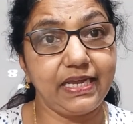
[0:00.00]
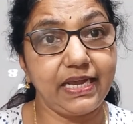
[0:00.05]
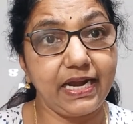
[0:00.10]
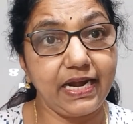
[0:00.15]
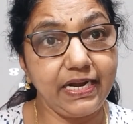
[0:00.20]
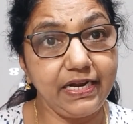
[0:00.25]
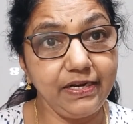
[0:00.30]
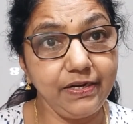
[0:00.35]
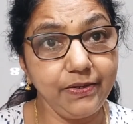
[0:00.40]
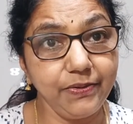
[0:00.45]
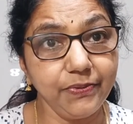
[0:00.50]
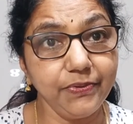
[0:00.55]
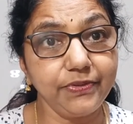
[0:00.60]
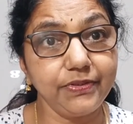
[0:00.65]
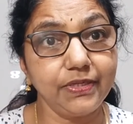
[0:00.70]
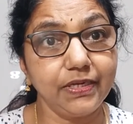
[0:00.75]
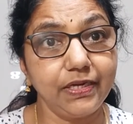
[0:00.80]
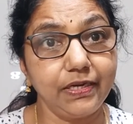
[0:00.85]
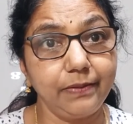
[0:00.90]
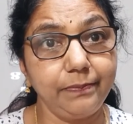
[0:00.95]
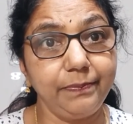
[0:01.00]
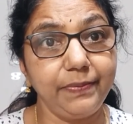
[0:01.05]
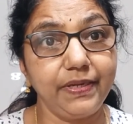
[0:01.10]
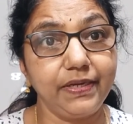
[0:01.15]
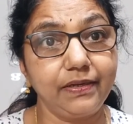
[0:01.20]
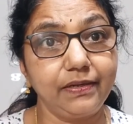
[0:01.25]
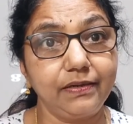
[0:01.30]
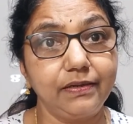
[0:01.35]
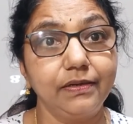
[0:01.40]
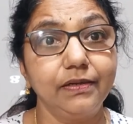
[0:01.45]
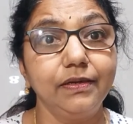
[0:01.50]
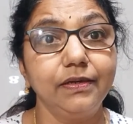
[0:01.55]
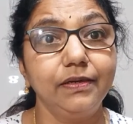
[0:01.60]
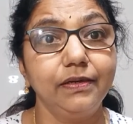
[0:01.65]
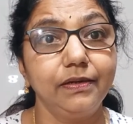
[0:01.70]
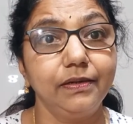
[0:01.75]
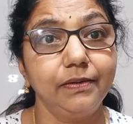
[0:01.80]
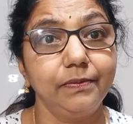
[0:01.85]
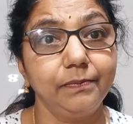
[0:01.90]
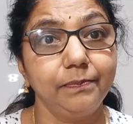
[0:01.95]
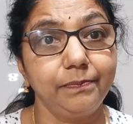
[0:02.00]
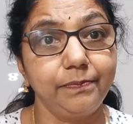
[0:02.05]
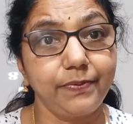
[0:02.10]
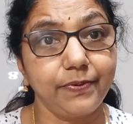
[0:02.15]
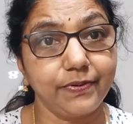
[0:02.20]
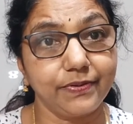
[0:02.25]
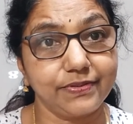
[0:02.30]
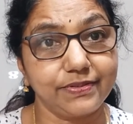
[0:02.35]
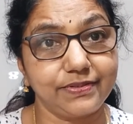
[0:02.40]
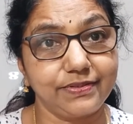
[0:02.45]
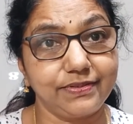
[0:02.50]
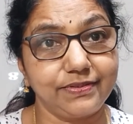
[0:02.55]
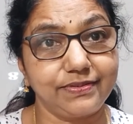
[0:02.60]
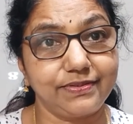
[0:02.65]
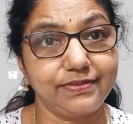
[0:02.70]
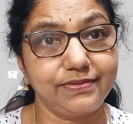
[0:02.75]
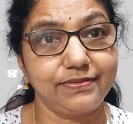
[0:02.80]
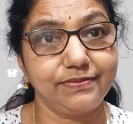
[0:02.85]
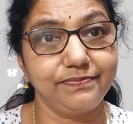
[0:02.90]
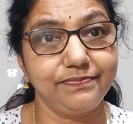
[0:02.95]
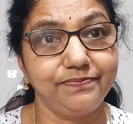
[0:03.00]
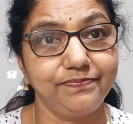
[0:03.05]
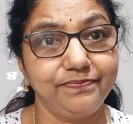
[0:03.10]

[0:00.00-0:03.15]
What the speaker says: endothermic process